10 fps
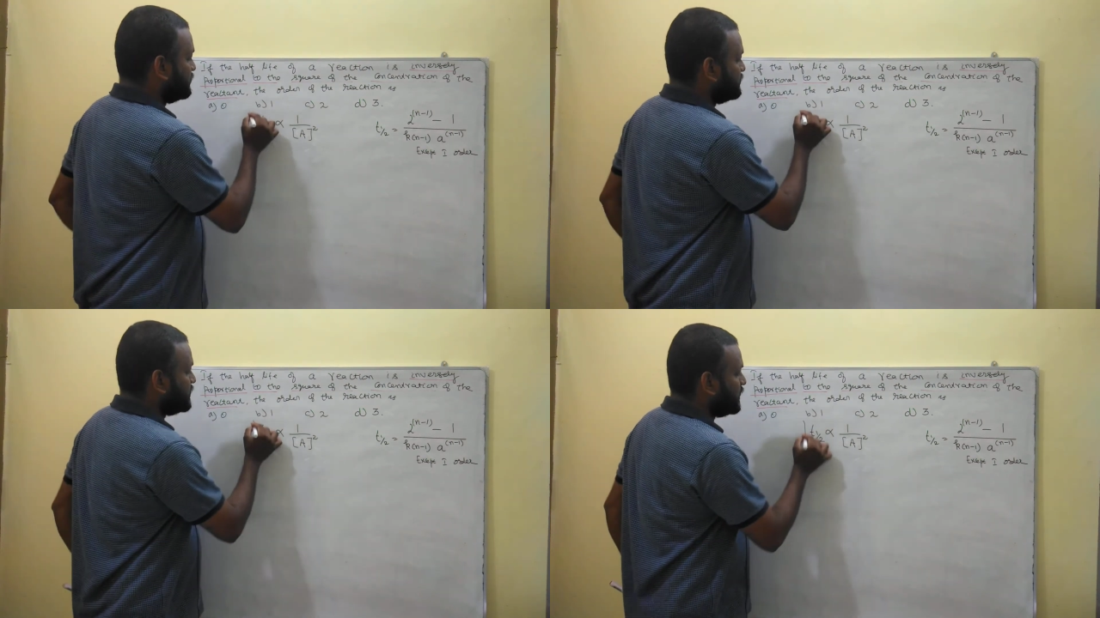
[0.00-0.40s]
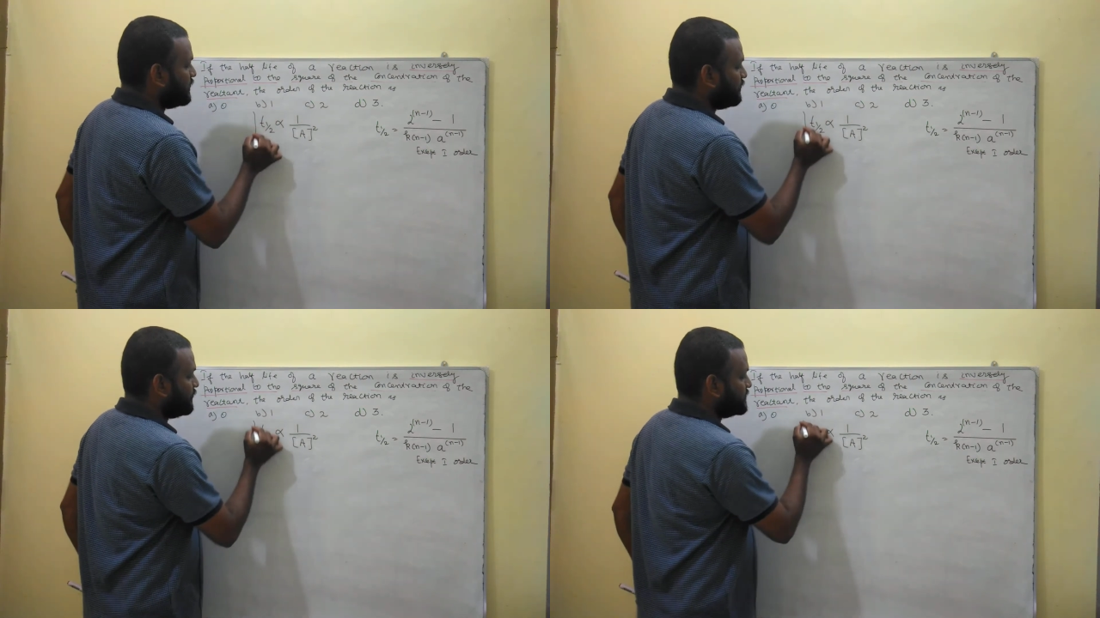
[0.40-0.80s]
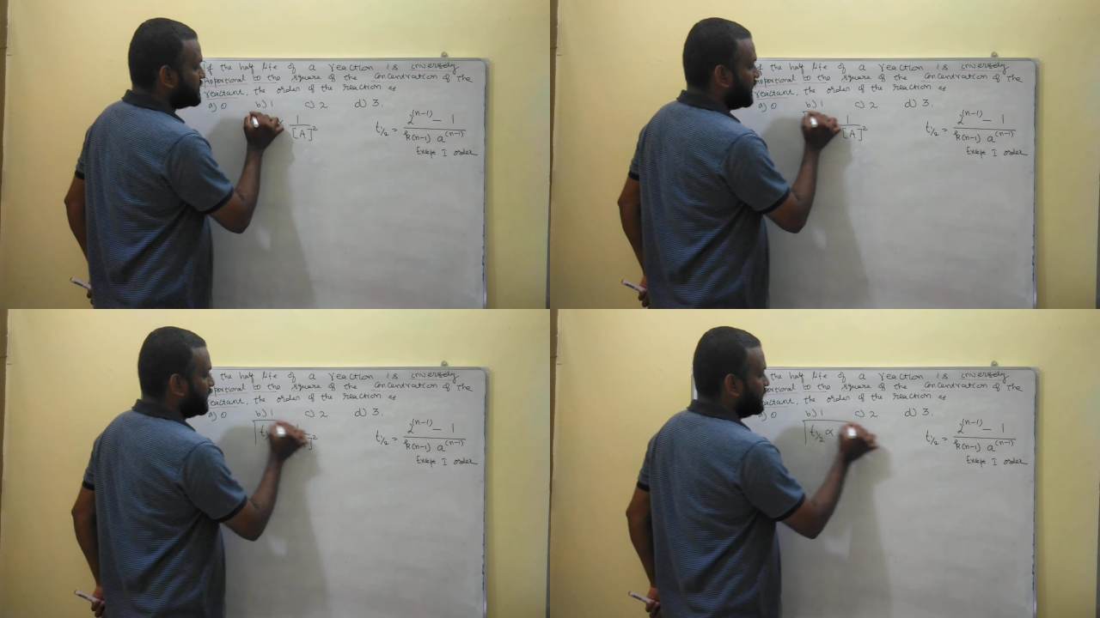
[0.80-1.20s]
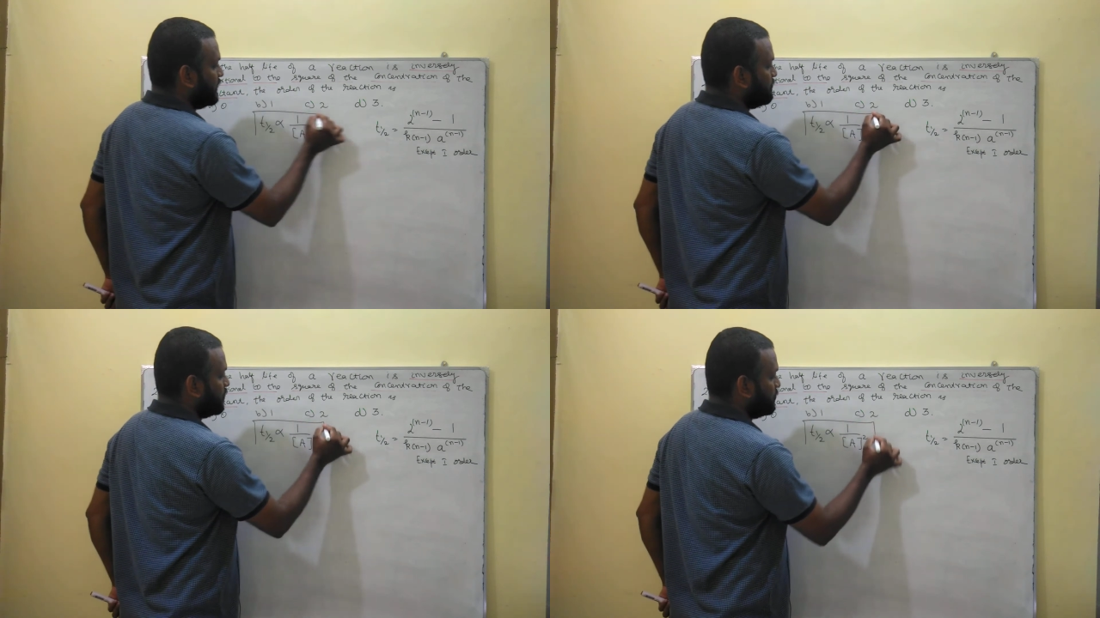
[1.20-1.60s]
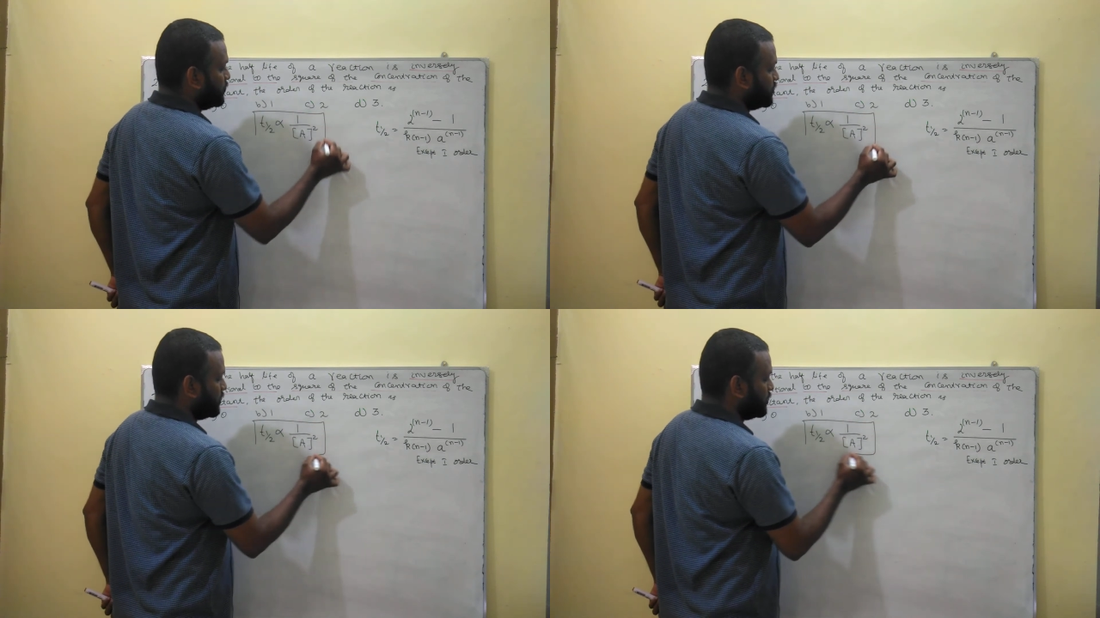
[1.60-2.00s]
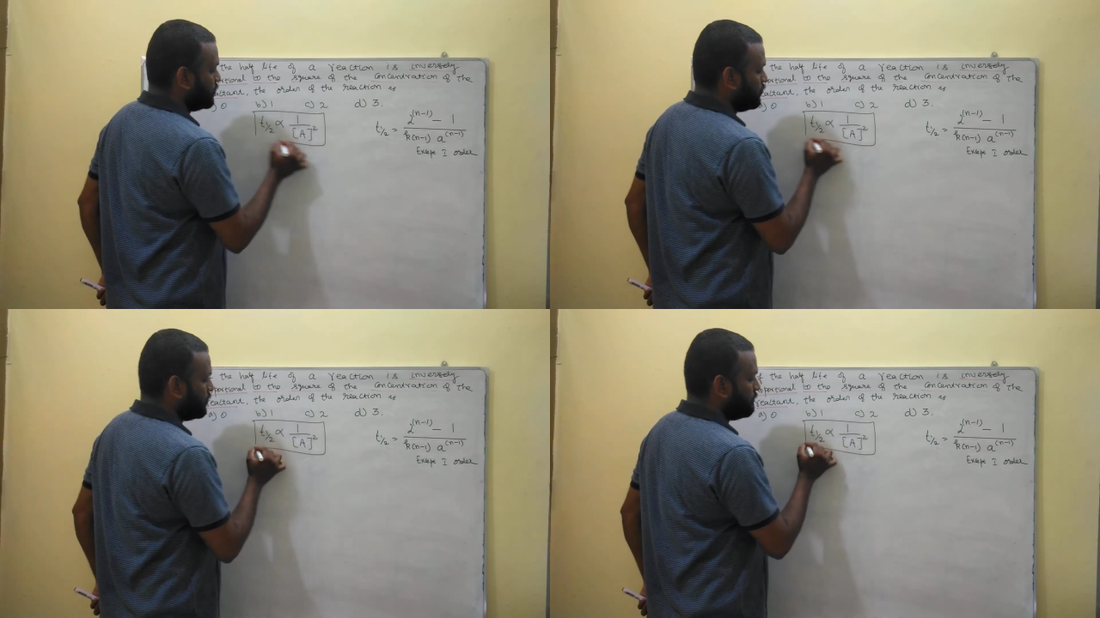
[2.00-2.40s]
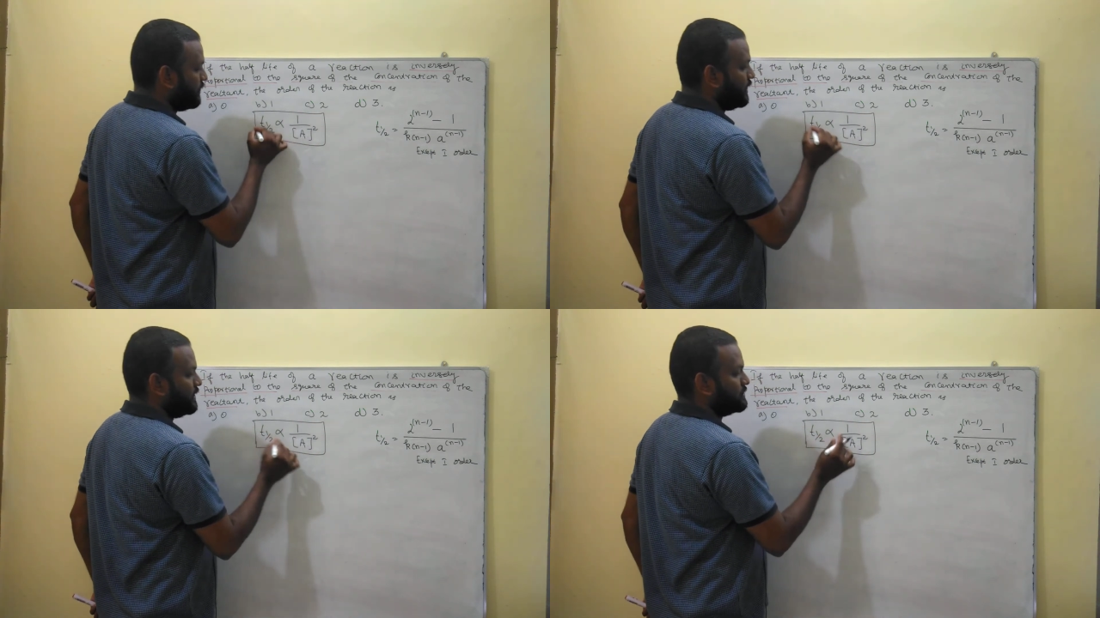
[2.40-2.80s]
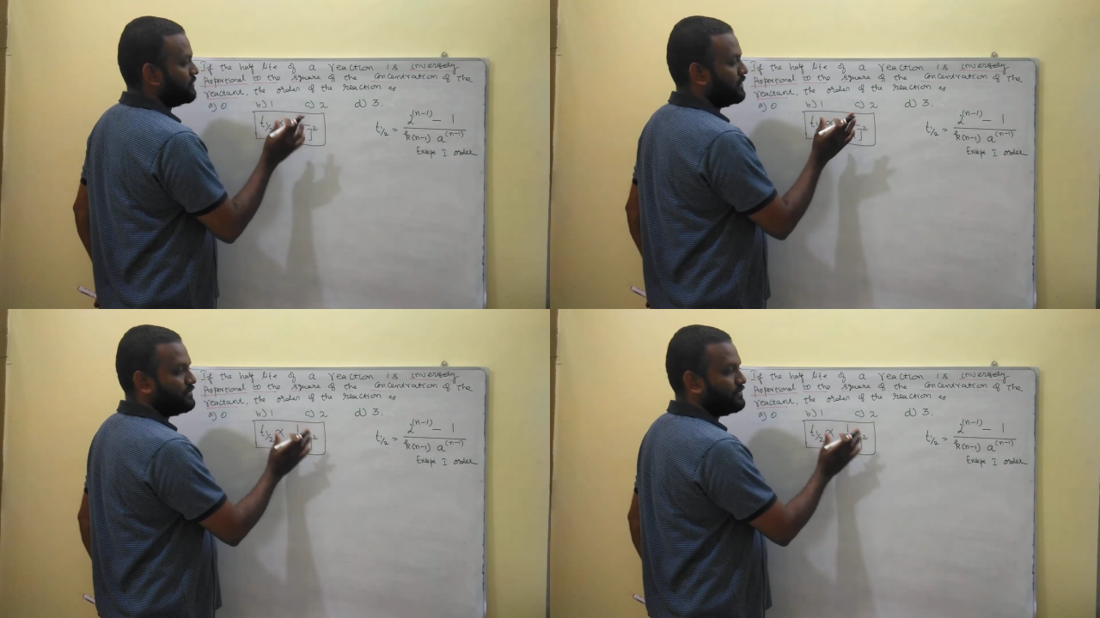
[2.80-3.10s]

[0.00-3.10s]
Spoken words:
T half is directly proportional to 1 by A square,